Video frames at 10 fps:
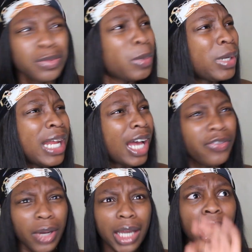I feel
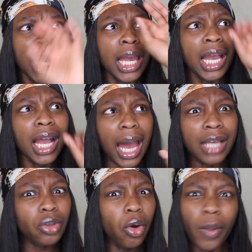like
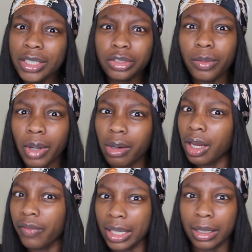guys always do it on
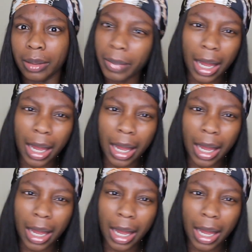Love Island.